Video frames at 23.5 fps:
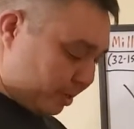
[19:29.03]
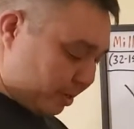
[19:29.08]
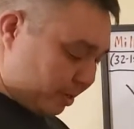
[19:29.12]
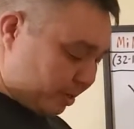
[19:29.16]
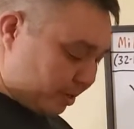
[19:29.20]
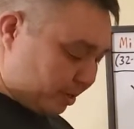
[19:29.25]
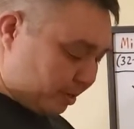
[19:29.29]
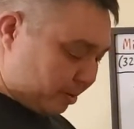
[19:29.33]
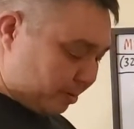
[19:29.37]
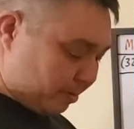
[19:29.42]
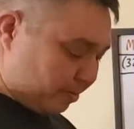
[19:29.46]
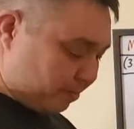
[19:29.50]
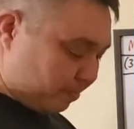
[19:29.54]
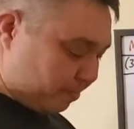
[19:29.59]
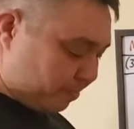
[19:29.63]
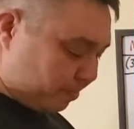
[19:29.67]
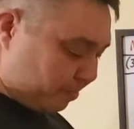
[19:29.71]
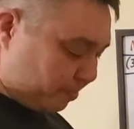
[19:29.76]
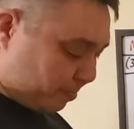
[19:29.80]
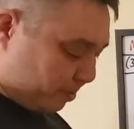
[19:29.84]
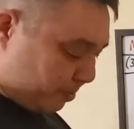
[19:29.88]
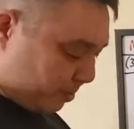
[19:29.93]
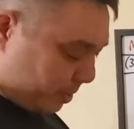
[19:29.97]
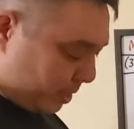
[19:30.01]
um,
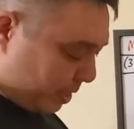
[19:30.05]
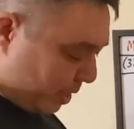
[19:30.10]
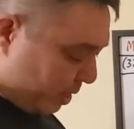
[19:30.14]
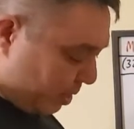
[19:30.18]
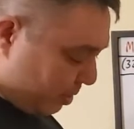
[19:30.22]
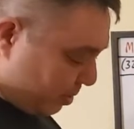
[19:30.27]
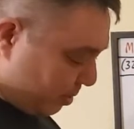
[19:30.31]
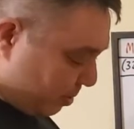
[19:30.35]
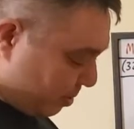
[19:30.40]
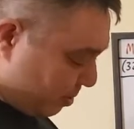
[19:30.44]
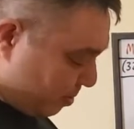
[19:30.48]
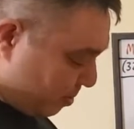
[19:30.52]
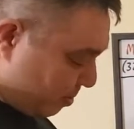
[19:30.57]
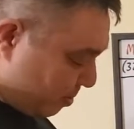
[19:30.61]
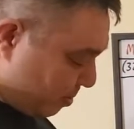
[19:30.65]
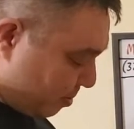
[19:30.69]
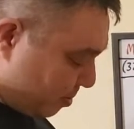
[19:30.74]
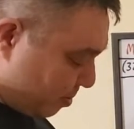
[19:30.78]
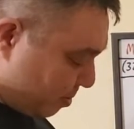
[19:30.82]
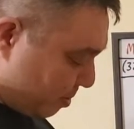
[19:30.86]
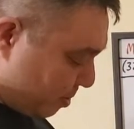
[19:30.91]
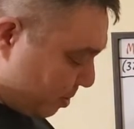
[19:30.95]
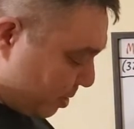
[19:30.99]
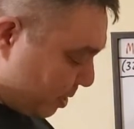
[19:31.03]
he had a
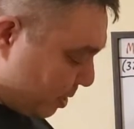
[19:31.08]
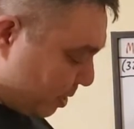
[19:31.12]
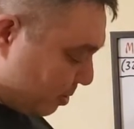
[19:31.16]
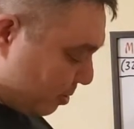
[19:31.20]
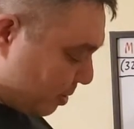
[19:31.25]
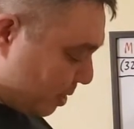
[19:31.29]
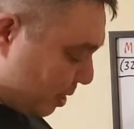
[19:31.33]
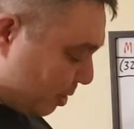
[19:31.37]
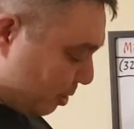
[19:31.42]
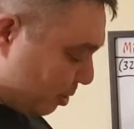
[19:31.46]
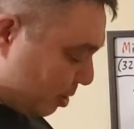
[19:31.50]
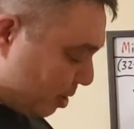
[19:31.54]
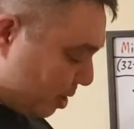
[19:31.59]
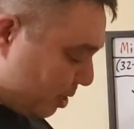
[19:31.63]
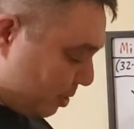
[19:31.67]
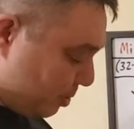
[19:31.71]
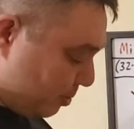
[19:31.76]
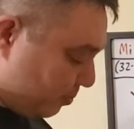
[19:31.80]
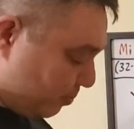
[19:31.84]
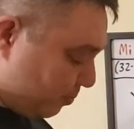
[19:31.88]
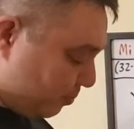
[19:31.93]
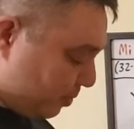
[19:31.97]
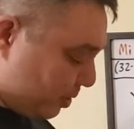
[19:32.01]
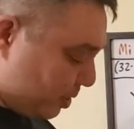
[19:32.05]
that
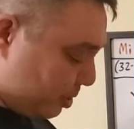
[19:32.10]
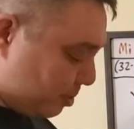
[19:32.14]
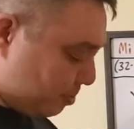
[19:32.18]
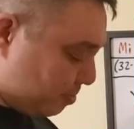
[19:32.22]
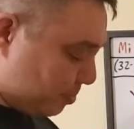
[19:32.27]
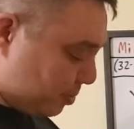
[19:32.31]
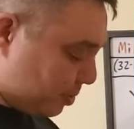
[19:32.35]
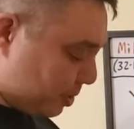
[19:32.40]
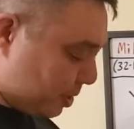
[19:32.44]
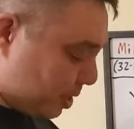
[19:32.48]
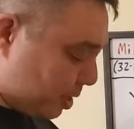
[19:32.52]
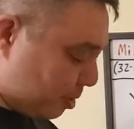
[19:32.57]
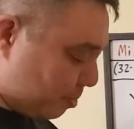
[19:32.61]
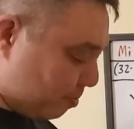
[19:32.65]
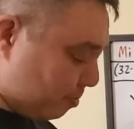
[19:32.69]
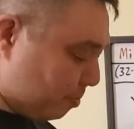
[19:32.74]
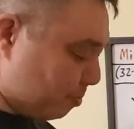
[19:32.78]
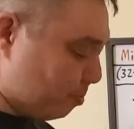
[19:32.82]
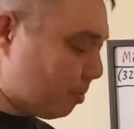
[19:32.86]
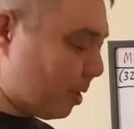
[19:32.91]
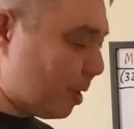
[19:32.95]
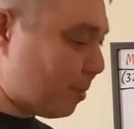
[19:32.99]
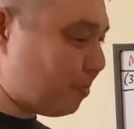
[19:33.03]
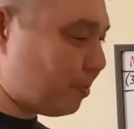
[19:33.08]
lost Vince Michelle,
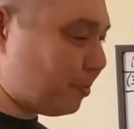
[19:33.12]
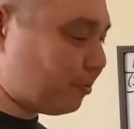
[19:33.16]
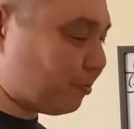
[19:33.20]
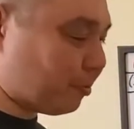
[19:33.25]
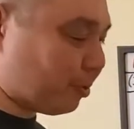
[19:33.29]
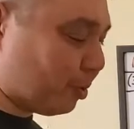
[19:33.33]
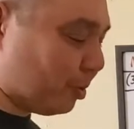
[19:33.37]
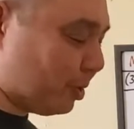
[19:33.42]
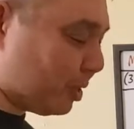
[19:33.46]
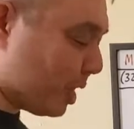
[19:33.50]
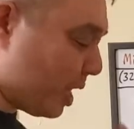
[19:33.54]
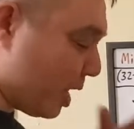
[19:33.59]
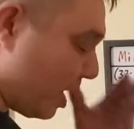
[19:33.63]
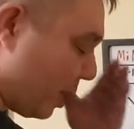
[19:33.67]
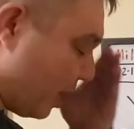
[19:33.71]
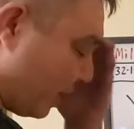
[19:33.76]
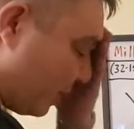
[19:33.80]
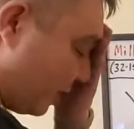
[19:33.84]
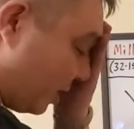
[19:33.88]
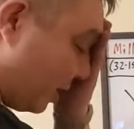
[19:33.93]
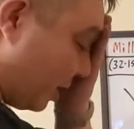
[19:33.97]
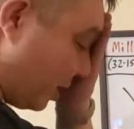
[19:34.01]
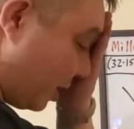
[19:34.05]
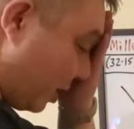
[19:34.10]
but right before that, I
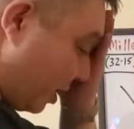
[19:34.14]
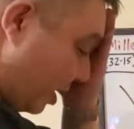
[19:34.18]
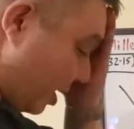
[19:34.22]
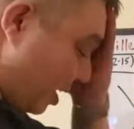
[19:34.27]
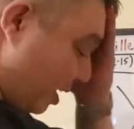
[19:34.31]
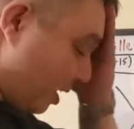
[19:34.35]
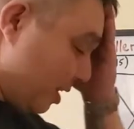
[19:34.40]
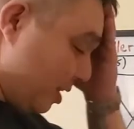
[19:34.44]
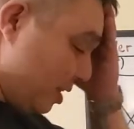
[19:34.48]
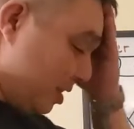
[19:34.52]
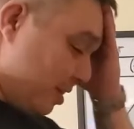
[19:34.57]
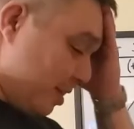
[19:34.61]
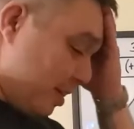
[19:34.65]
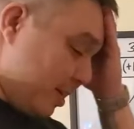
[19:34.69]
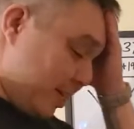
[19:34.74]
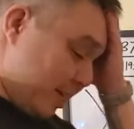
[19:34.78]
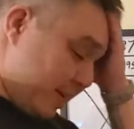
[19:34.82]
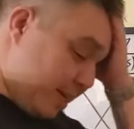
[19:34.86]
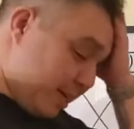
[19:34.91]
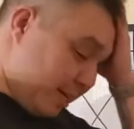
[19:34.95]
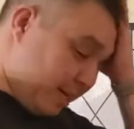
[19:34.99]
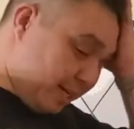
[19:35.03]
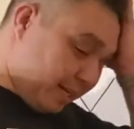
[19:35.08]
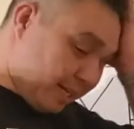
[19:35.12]
think he had a
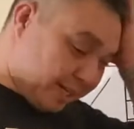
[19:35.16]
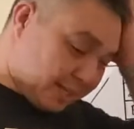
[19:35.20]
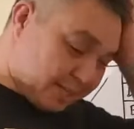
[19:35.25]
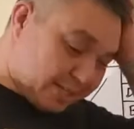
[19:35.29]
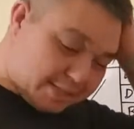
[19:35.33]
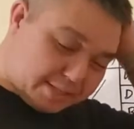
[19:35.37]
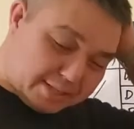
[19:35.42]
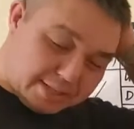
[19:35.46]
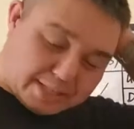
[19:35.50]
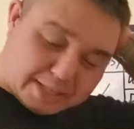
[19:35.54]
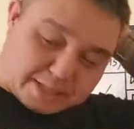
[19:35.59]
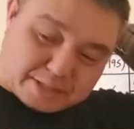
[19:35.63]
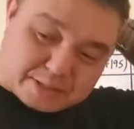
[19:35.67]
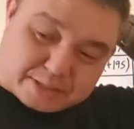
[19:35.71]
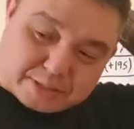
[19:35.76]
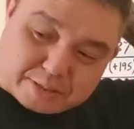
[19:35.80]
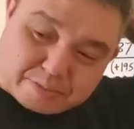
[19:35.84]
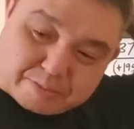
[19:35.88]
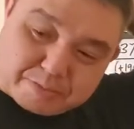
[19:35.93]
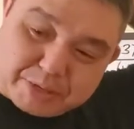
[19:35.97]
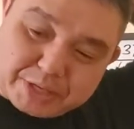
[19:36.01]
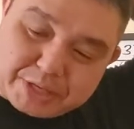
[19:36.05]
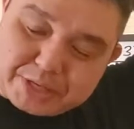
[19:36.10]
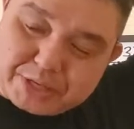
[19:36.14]
he had like a slick
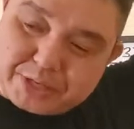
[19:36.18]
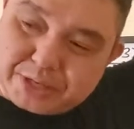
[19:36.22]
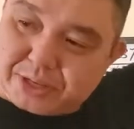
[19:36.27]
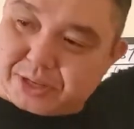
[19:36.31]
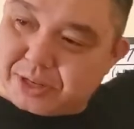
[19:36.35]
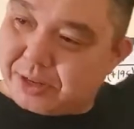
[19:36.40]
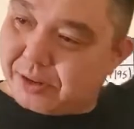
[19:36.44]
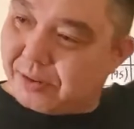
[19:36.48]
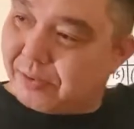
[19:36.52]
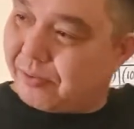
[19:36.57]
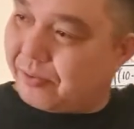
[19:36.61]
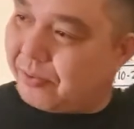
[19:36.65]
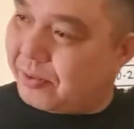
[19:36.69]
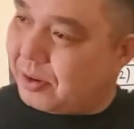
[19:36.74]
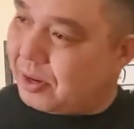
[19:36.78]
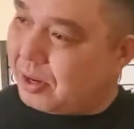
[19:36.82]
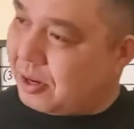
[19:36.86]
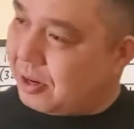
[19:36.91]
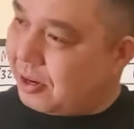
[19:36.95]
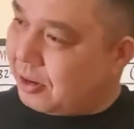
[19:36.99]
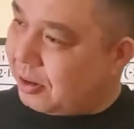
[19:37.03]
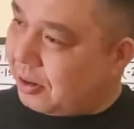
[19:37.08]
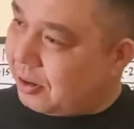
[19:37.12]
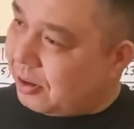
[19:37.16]
submission of
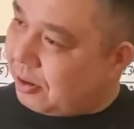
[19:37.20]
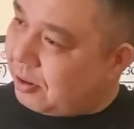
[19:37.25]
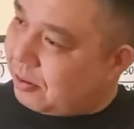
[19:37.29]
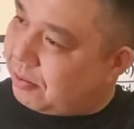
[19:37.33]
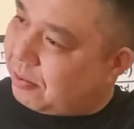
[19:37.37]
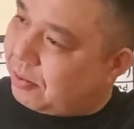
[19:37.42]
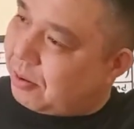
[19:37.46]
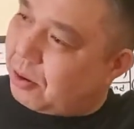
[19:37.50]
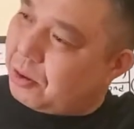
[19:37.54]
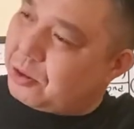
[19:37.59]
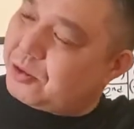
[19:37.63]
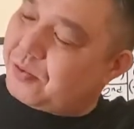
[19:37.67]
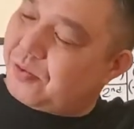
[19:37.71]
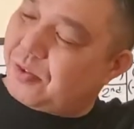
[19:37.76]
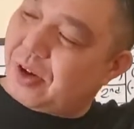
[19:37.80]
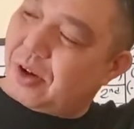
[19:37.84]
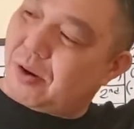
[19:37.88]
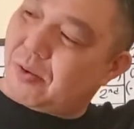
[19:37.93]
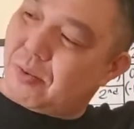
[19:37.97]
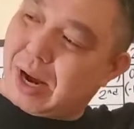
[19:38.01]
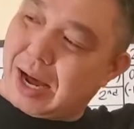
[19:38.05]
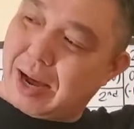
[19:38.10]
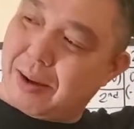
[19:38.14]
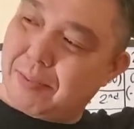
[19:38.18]

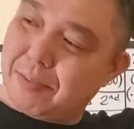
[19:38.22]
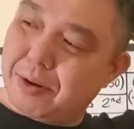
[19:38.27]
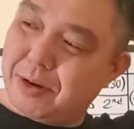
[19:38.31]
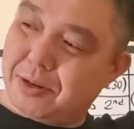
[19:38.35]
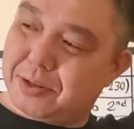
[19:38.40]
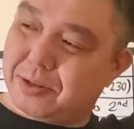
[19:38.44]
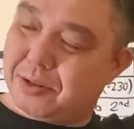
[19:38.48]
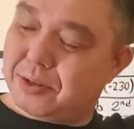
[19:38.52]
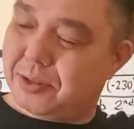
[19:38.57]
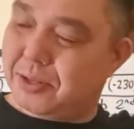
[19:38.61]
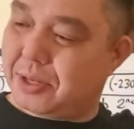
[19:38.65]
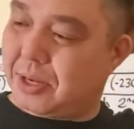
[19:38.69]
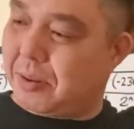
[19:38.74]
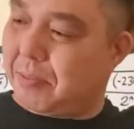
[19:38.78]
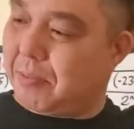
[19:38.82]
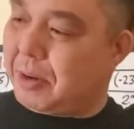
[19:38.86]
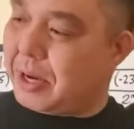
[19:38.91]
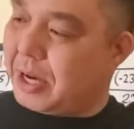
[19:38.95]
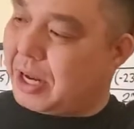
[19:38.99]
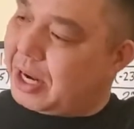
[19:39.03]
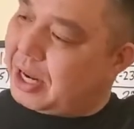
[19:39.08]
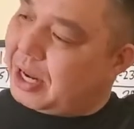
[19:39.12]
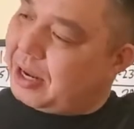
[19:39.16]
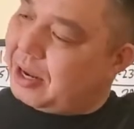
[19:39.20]
Roosevelt Roberts or
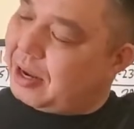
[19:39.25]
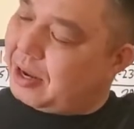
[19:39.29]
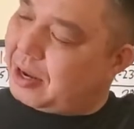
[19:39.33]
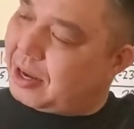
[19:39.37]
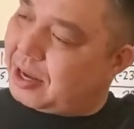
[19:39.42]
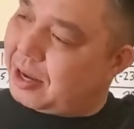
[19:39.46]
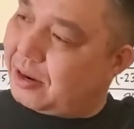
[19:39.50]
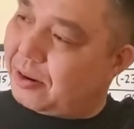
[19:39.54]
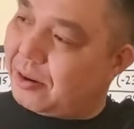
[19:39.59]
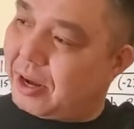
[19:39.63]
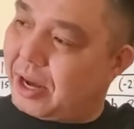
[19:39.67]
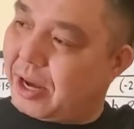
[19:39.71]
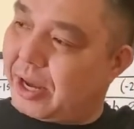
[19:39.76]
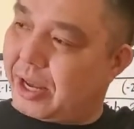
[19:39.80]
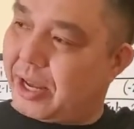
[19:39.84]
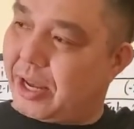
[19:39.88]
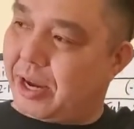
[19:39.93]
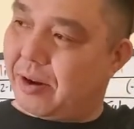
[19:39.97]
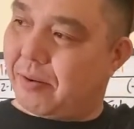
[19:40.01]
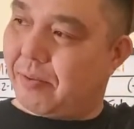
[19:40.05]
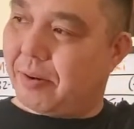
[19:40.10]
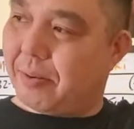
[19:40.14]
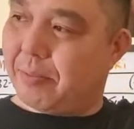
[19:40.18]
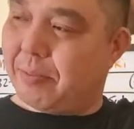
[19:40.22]
somebody. I don't I
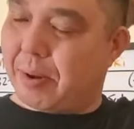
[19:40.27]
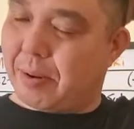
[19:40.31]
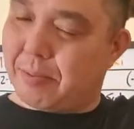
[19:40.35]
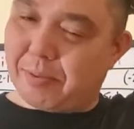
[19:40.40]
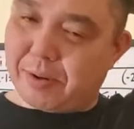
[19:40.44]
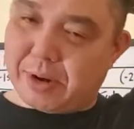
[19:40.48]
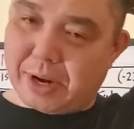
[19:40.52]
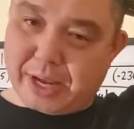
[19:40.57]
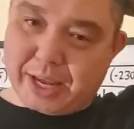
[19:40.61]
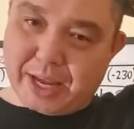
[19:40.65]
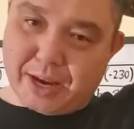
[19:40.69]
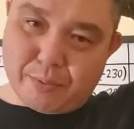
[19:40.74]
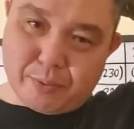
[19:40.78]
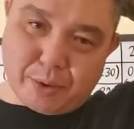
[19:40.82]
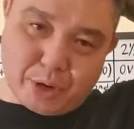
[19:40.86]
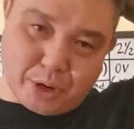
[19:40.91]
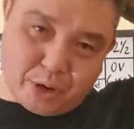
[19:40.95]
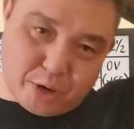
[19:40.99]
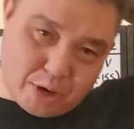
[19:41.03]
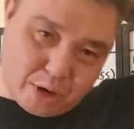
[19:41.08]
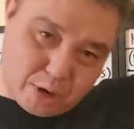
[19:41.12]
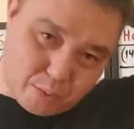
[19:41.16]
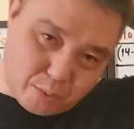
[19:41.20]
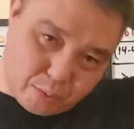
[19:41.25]
can't remember. I can't
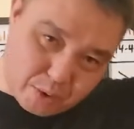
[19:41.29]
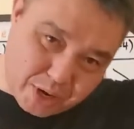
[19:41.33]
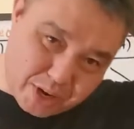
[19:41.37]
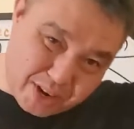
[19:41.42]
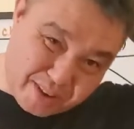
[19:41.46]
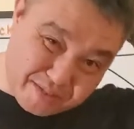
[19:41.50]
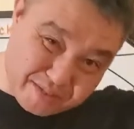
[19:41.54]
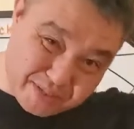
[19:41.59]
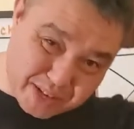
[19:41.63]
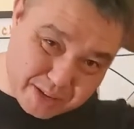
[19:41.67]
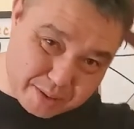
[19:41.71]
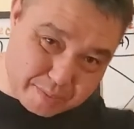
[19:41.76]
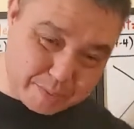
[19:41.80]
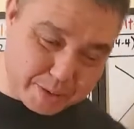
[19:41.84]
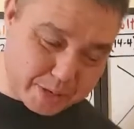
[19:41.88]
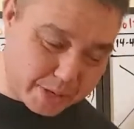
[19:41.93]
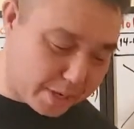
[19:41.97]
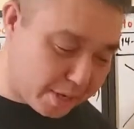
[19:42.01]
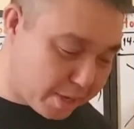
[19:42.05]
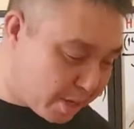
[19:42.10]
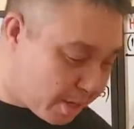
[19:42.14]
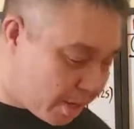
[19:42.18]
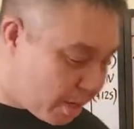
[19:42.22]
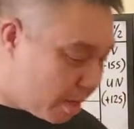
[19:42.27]
recall right off the top of my
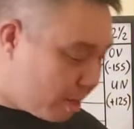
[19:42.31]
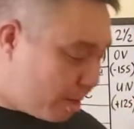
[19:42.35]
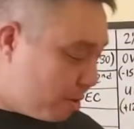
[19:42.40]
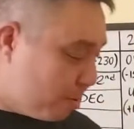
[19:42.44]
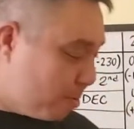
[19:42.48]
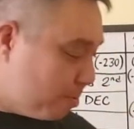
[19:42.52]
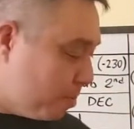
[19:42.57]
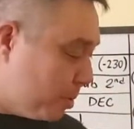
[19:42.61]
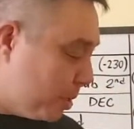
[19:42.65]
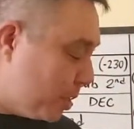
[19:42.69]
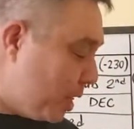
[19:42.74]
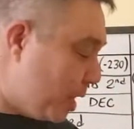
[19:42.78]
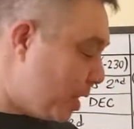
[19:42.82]
head. But